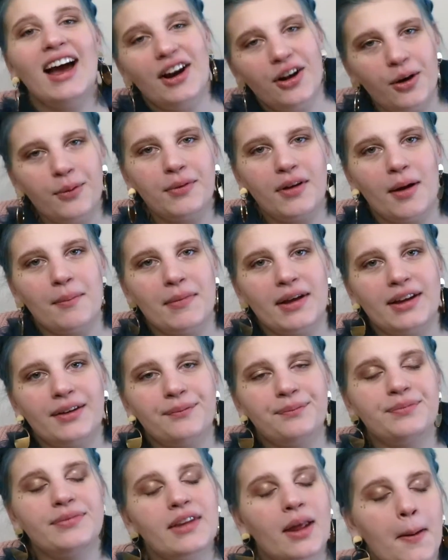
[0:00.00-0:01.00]
at homecoming.
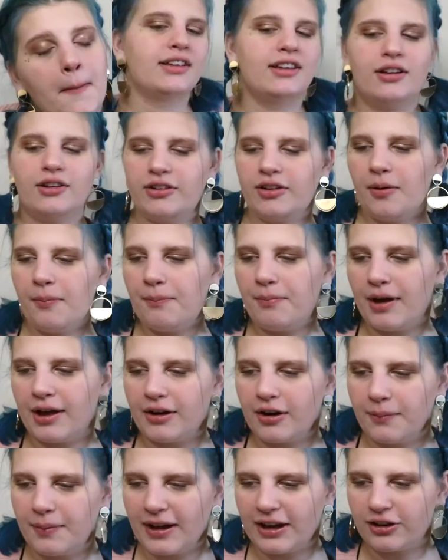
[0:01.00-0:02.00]
Here's a
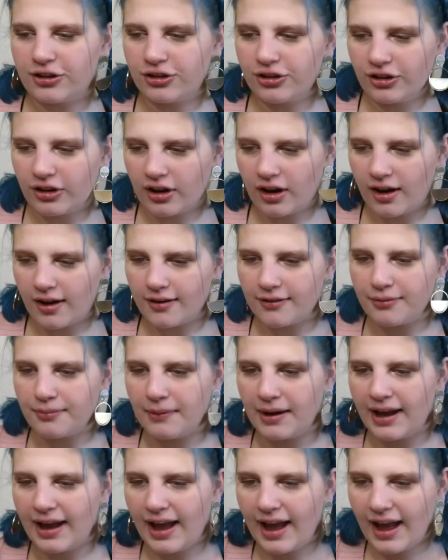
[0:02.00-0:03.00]
better picture of
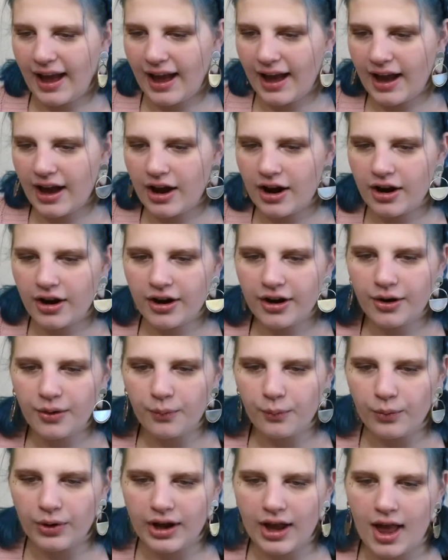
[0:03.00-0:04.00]
my hair
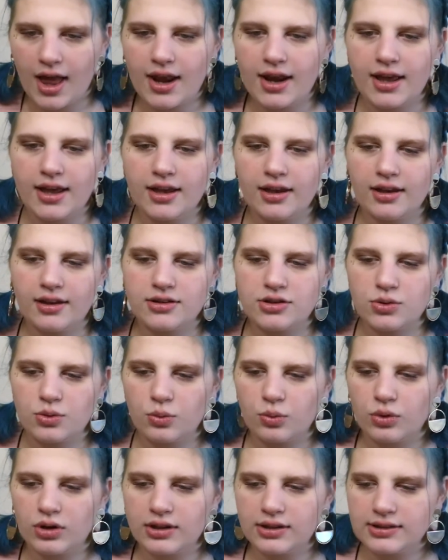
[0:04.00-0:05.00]
when it
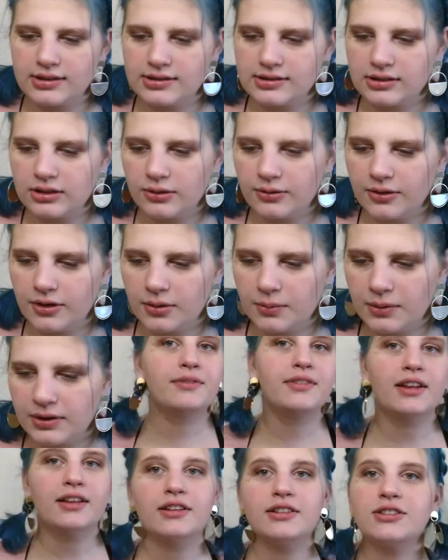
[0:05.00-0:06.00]
was silver.
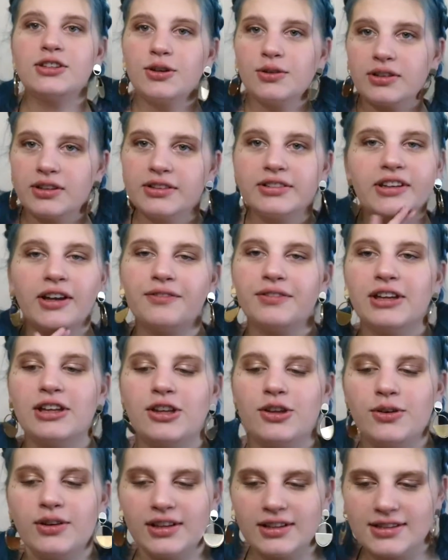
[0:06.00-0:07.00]
In this cute little
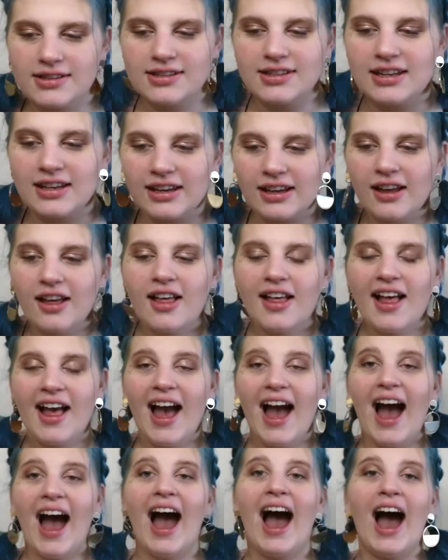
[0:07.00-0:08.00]
selfie, you can see
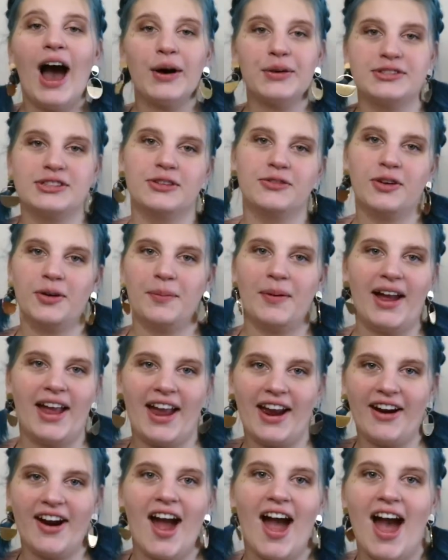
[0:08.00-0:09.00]
how silver my
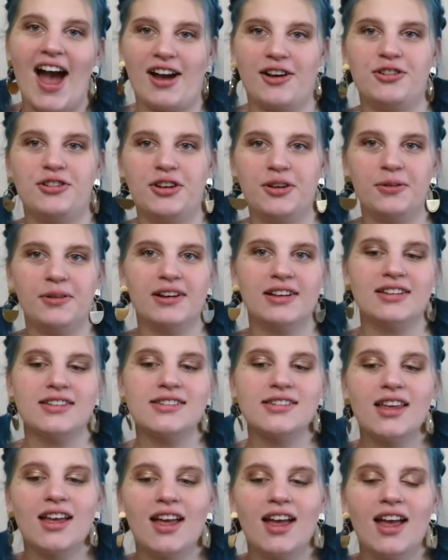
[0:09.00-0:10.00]
hair actually was.